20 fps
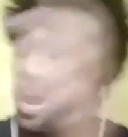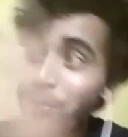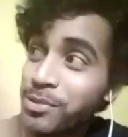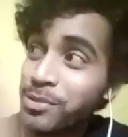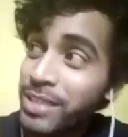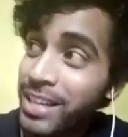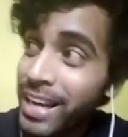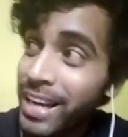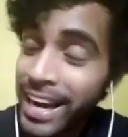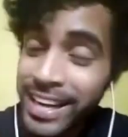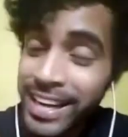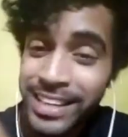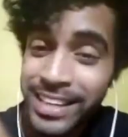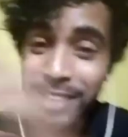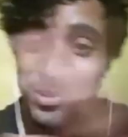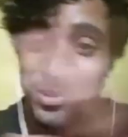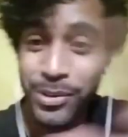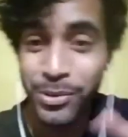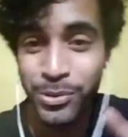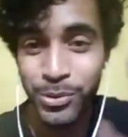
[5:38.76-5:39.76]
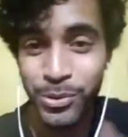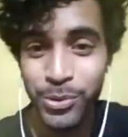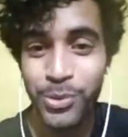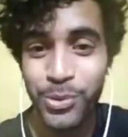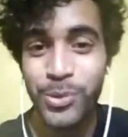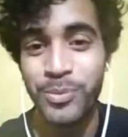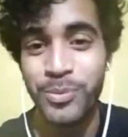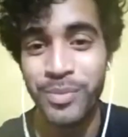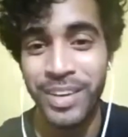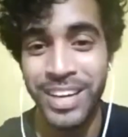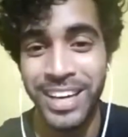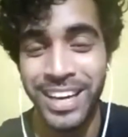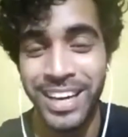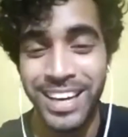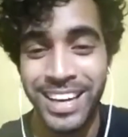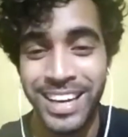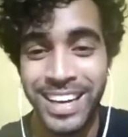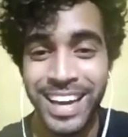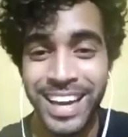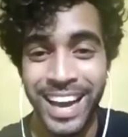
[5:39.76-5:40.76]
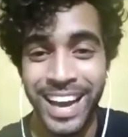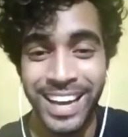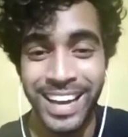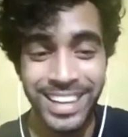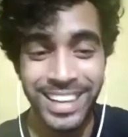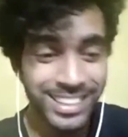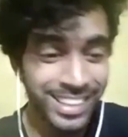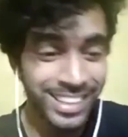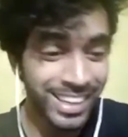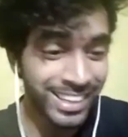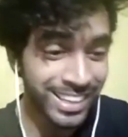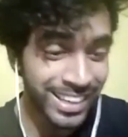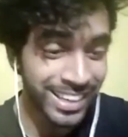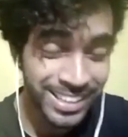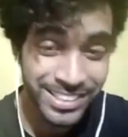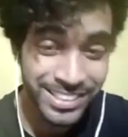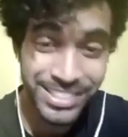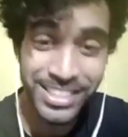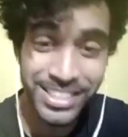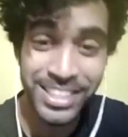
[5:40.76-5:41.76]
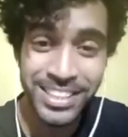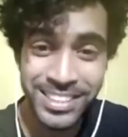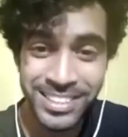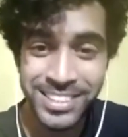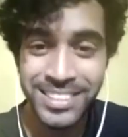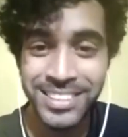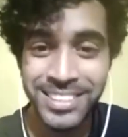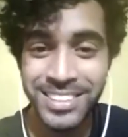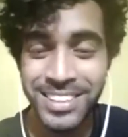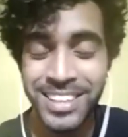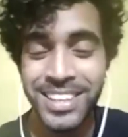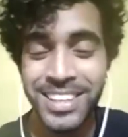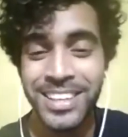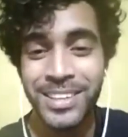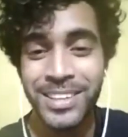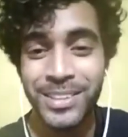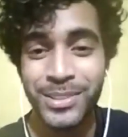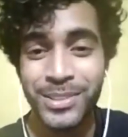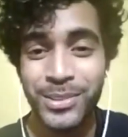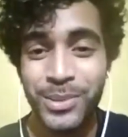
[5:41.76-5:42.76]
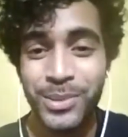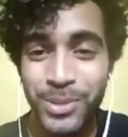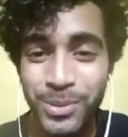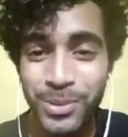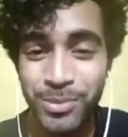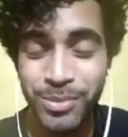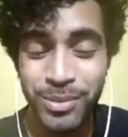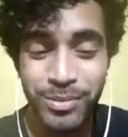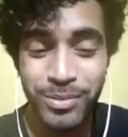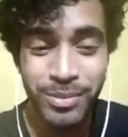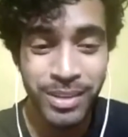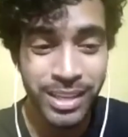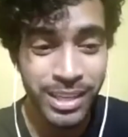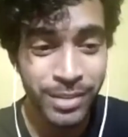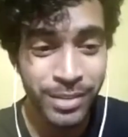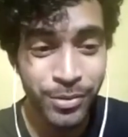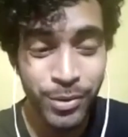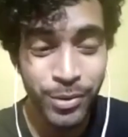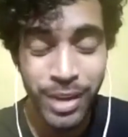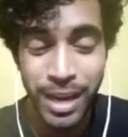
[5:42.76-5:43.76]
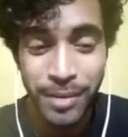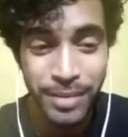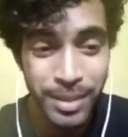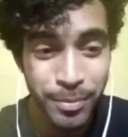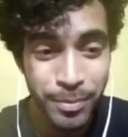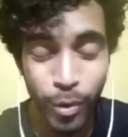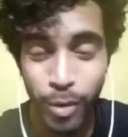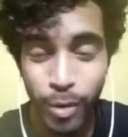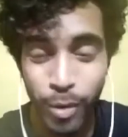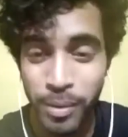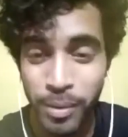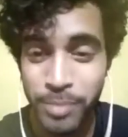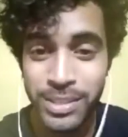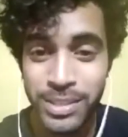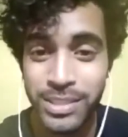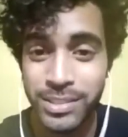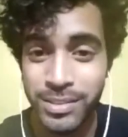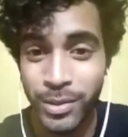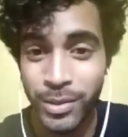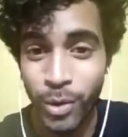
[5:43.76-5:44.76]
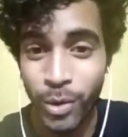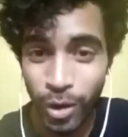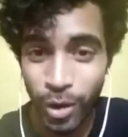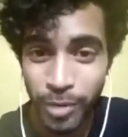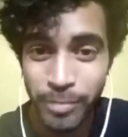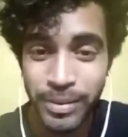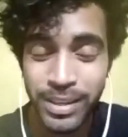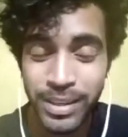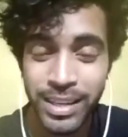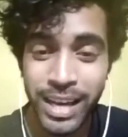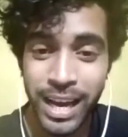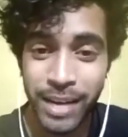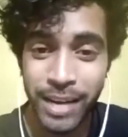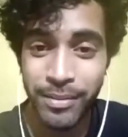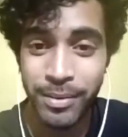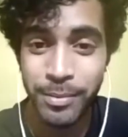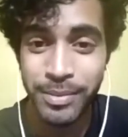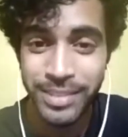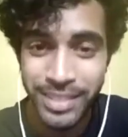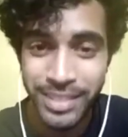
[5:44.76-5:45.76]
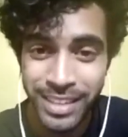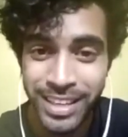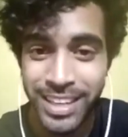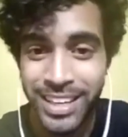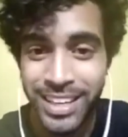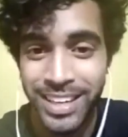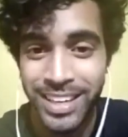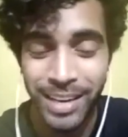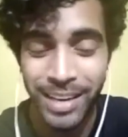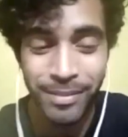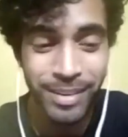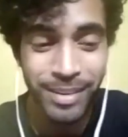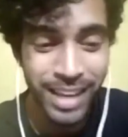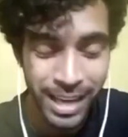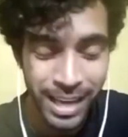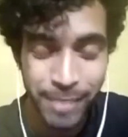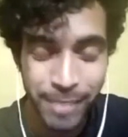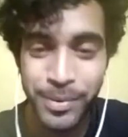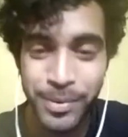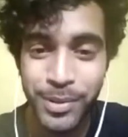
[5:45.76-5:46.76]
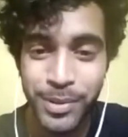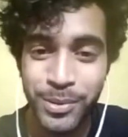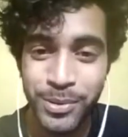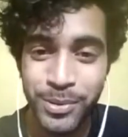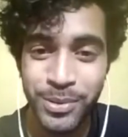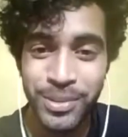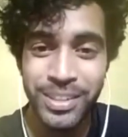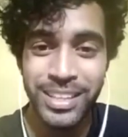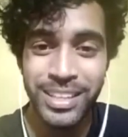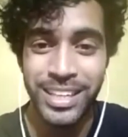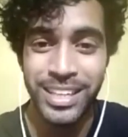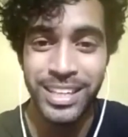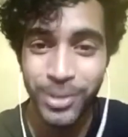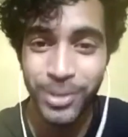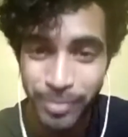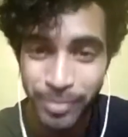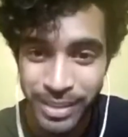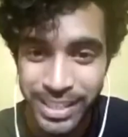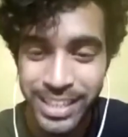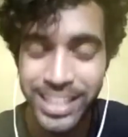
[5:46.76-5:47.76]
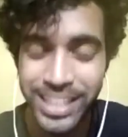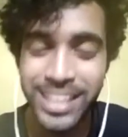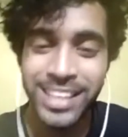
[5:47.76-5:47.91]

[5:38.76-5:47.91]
the light in your room and the connection. So if you have any problems, just call me. I will be there. I will help you in your wow. meeting.